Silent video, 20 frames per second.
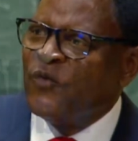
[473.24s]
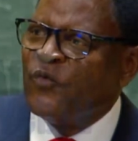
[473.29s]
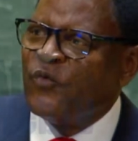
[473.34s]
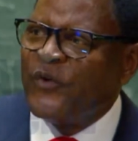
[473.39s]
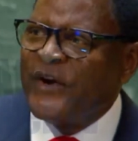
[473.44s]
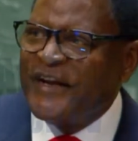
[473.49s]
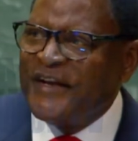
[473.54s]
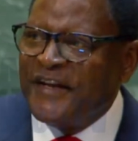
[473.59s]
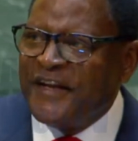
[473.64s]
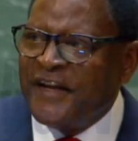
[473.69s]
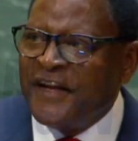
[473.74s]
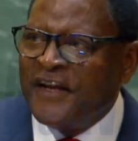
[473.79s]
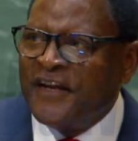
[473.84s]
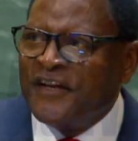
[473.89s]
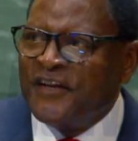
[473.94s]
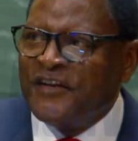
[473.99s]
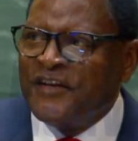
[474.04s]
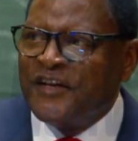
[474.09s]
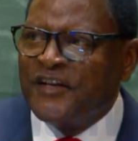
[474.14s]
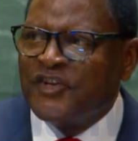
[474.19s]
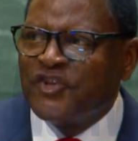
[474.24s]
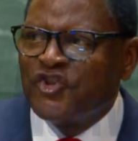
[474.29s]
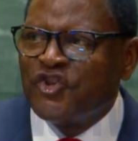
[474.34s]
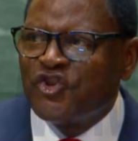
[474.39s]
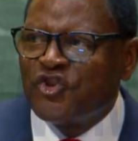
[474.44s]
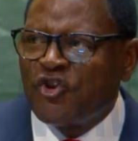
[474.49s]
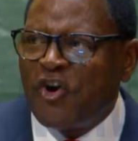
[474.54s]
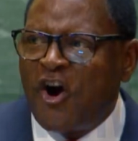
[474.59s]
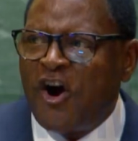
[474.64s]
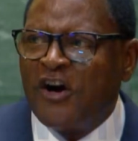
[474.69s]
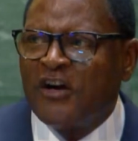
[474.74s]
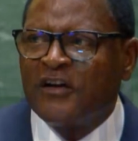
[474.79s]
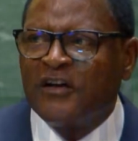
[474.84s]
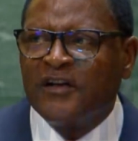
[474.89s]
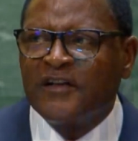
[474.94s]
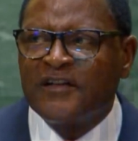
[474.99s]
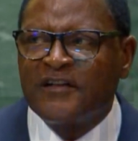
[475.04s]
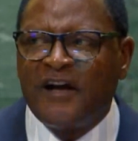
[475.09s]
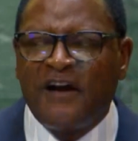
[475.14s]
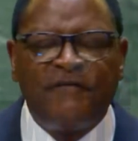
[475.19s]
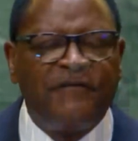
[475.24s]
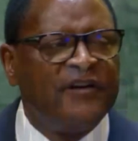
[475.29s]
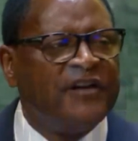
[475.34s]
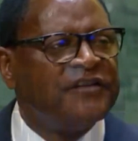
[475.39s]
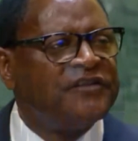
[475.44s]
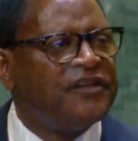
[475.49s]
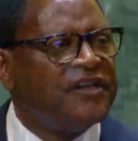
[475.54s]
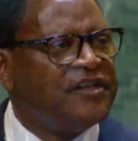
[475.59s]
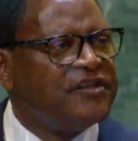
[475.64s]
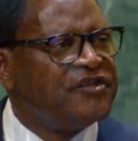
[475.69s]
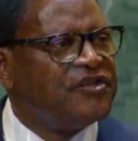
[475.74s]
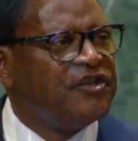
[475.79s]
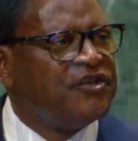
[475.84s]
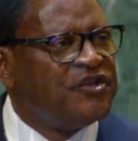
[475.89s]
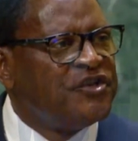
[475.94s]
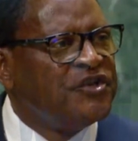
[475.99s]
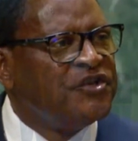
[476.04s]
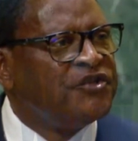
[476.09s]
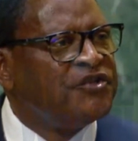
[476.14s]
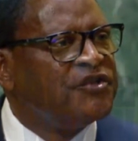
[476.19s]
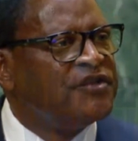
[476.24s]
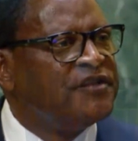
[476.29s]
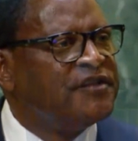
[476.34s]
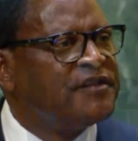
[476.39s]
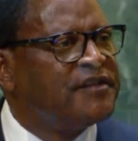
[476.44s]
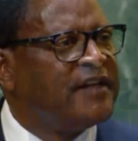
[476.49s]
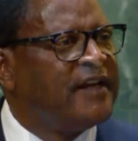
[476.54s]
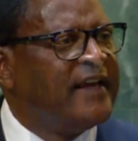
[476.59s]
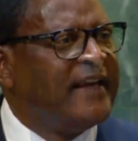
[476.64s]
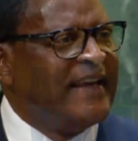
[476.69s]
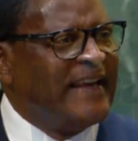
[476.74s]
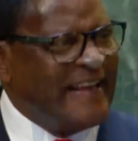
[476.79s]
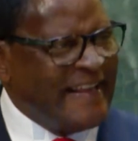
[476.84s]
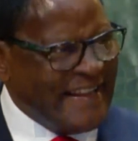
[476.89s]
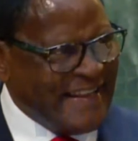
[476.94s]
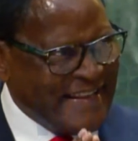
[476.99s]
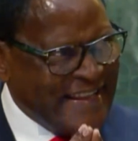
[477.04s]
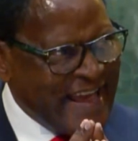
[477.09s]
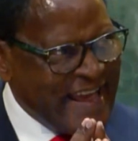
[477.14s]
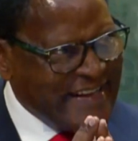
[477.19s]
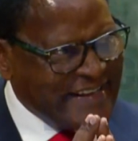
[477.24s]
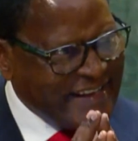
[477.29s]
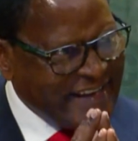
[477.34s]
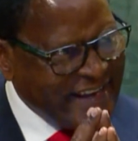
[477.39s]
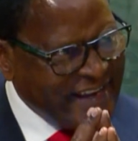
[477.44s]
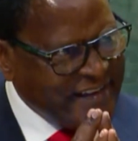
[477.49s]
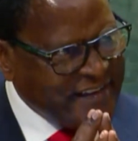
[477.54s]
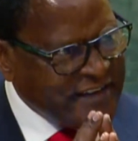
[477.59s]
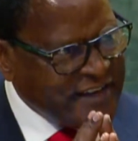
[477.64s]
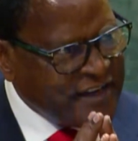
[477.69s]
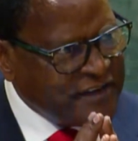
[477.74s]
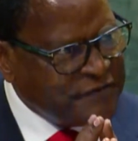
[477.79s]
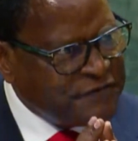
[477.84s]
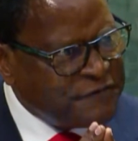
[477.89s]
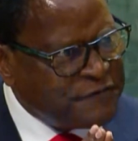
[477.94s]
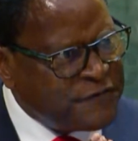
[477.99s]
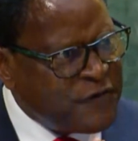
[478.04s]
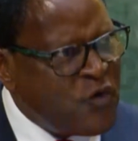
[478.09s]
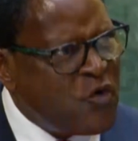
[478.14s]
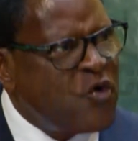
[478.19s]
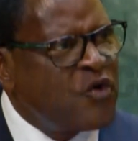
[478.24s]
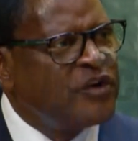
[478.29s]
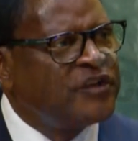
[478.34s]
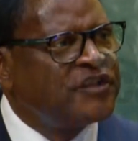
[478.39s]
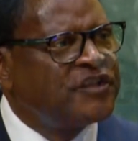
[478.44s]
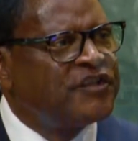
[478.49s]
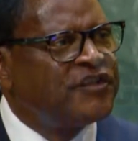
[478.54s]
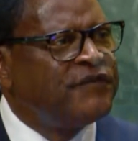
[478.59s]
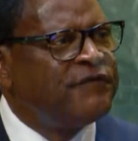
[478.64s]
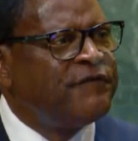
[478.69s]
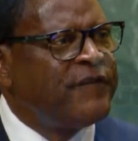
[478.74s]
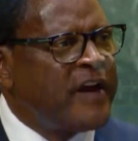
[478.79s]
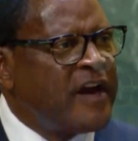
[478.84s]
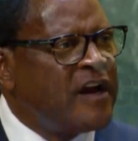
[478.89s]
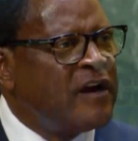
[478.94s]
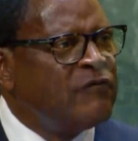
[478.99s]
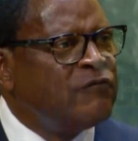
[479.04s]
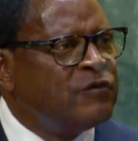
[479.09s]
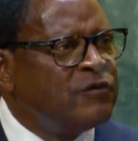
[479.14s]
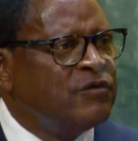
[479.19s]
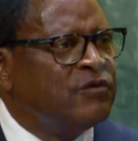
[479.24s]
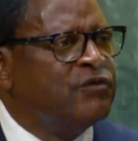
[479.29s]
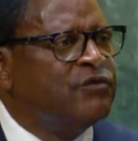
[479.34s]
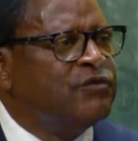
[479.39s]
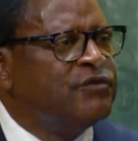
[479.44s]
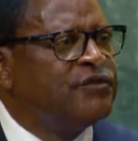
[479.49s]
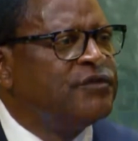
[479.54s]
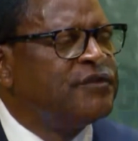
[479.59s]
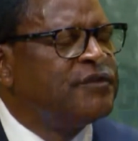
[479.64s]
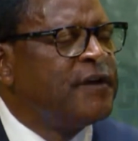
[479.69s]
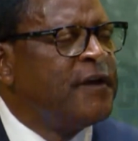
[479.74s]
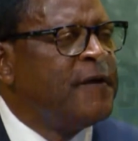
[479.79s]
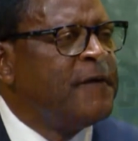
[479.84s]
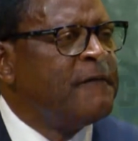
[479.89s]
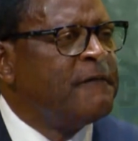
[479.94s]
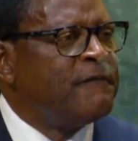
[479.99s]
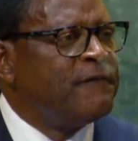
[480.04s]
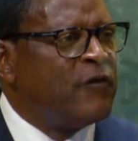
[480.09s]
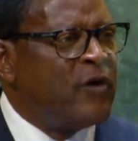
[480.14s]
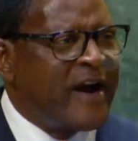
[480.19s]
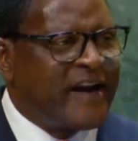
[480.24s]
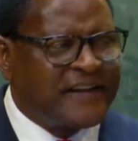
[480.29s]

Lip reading: We need stronger governance institutions that can enforce fair rules for